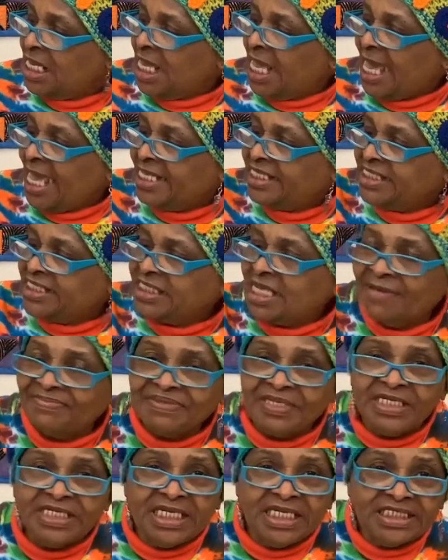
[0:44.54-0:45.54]
and
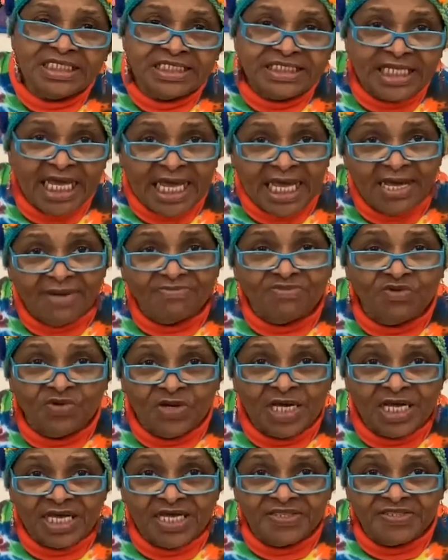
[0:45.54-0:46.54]
something to stamp
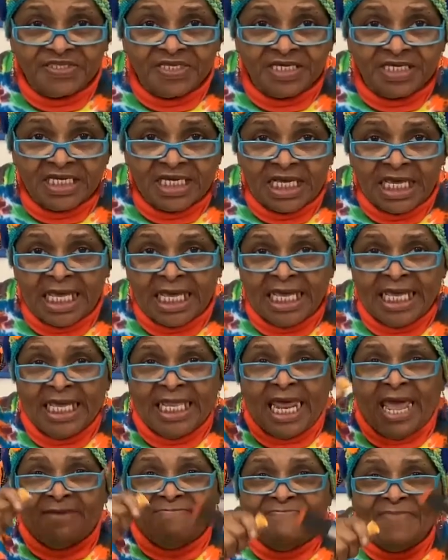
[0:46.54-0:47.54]
with, and
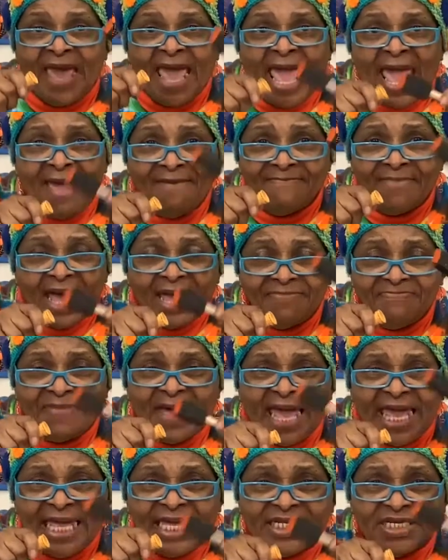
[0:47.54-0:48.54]
I pat my
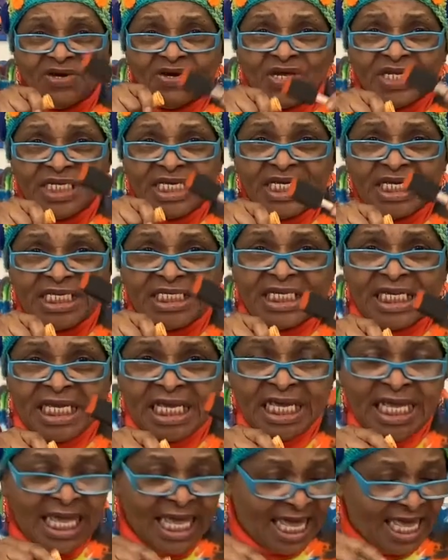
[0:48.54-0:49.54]
paint on it,
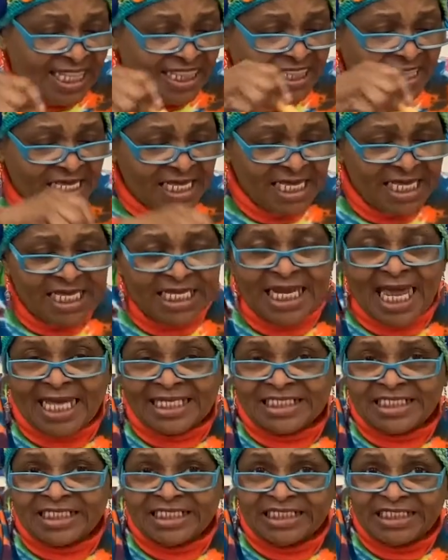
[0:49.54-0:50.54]
and then I
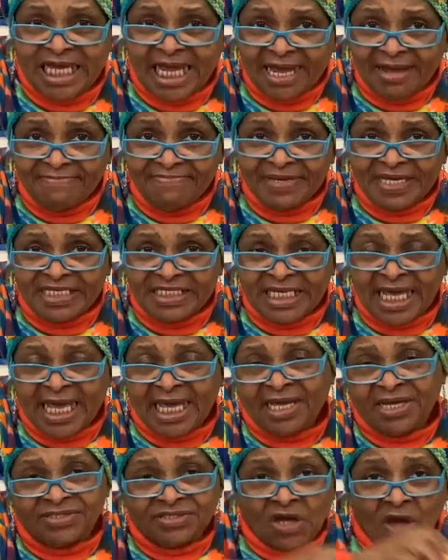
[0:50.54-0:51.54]
stamp it
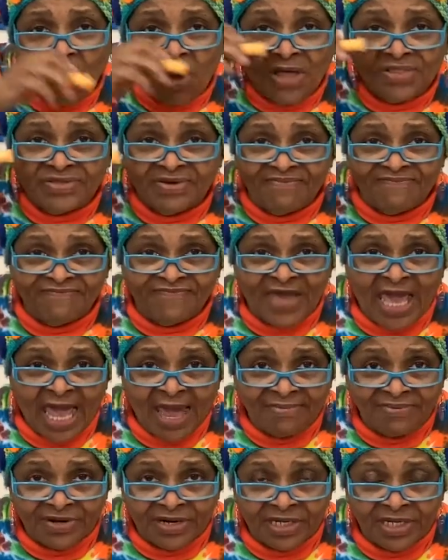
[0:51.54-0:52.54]
down on the
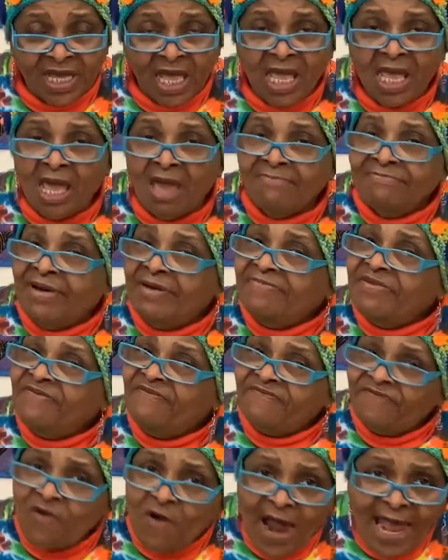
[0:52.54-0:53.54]
fabric. But
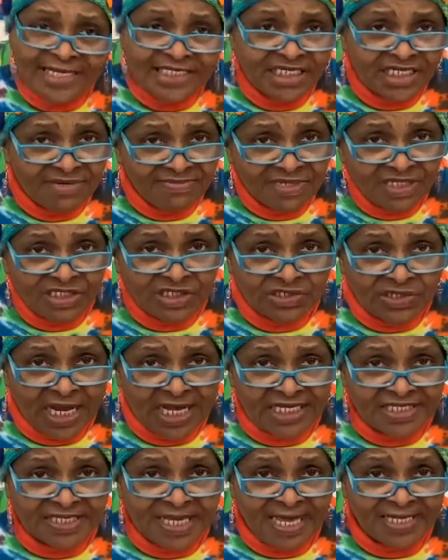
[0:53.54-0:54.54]
before I
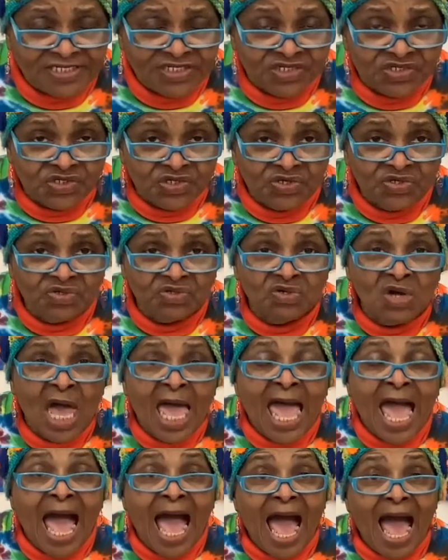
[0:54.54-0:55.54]
demonstrate that to you,
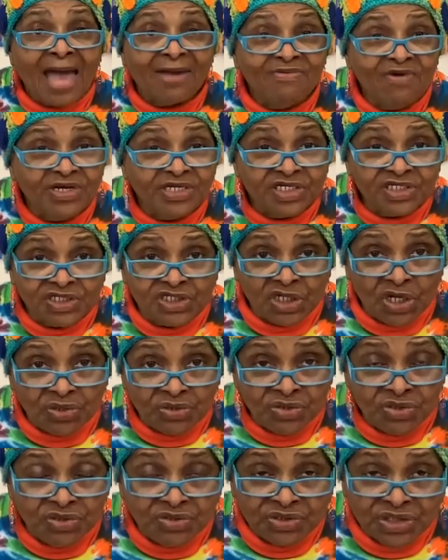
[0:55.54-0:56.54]
I want to show
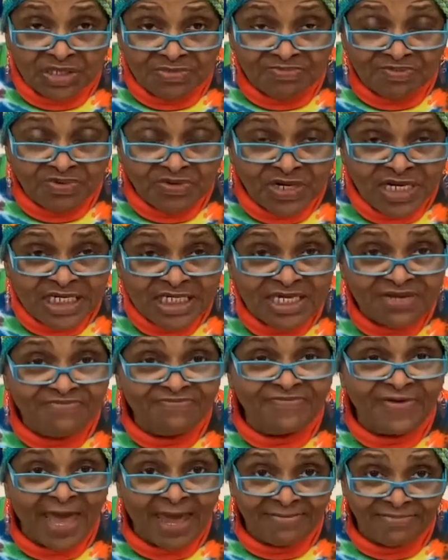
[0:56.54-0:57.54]
you some printed
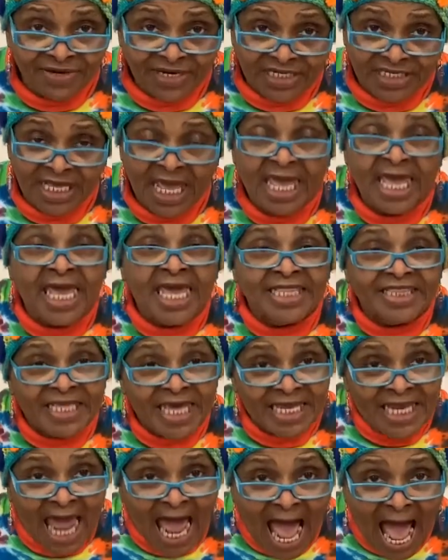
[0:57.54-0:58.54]
fabric
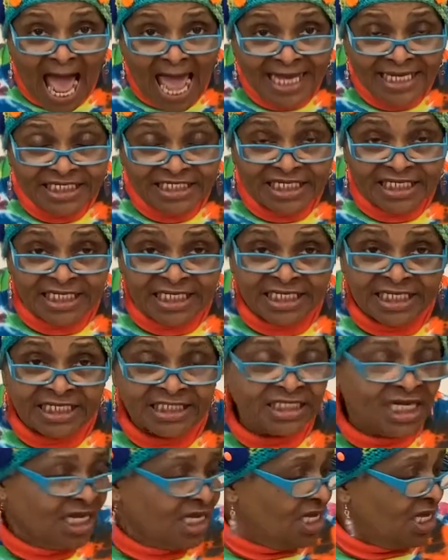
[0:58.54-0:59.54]
that I did
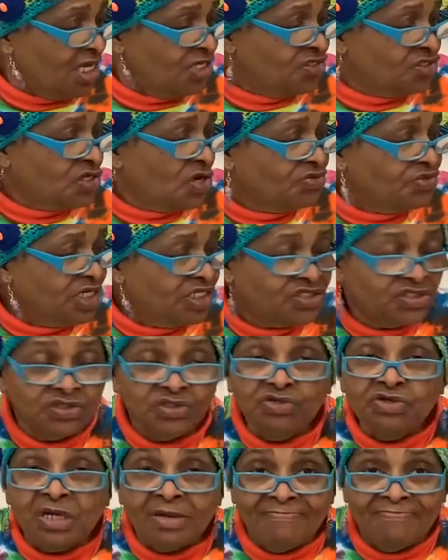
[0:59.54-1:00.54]
so that
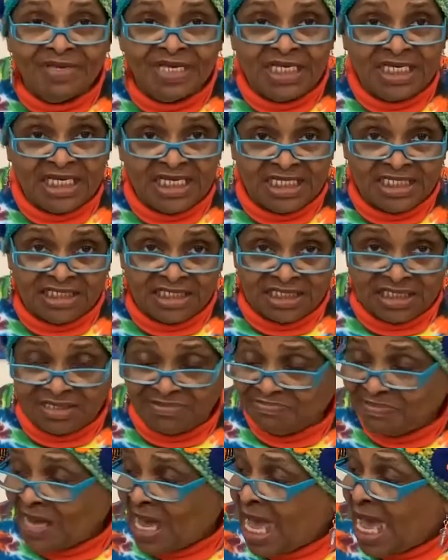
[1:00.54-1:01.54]
you could be
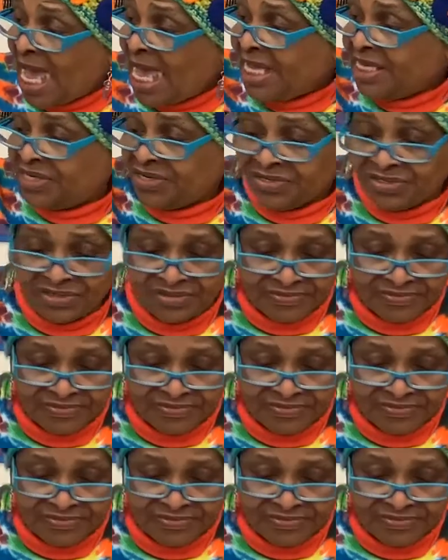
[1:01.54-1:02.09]
inspired.